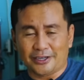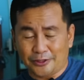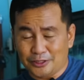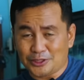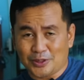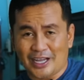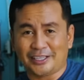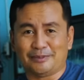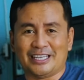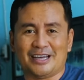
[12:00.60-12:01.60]
are also
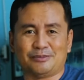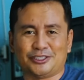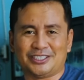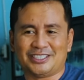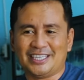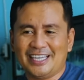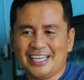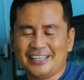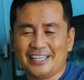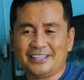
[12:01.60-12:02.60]
animal lovers,
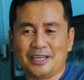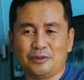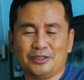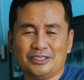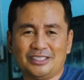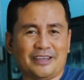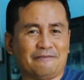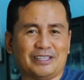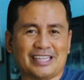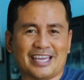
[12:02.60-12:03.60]
then they will
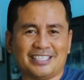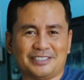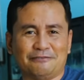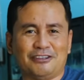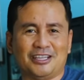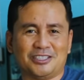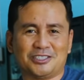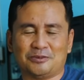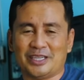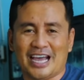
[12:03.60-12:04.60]
empathize the
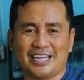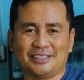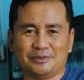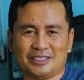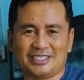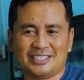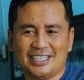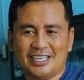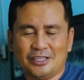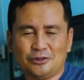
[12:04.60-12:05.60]
feelings of the animals.
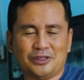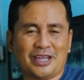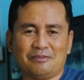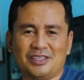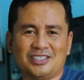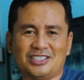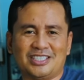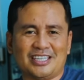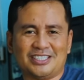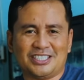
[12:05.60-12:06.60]
To them, this
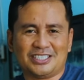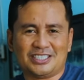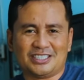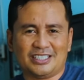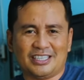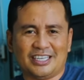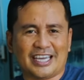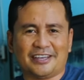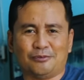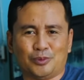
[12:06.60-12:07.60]
is not just a
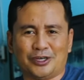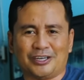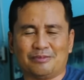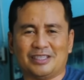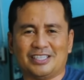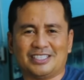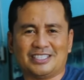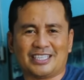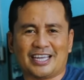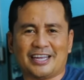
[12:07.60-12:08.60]
kind of work, but this
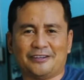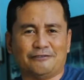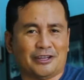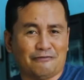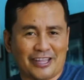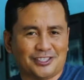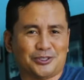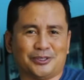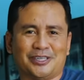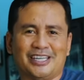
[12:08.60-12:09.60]
is a kind of
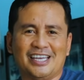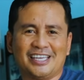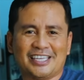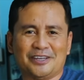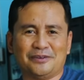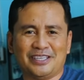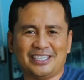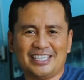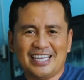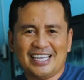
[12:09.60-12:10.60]
adventure,
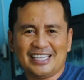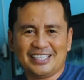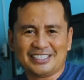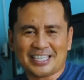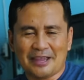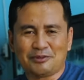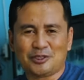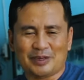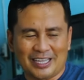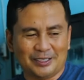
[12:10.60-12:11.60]
caring these
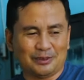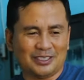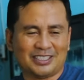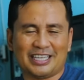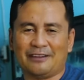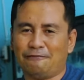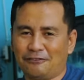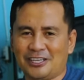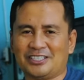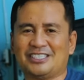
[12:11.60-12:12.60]
types of animals and
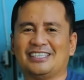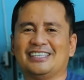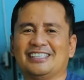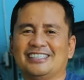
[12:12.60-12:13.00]
fish.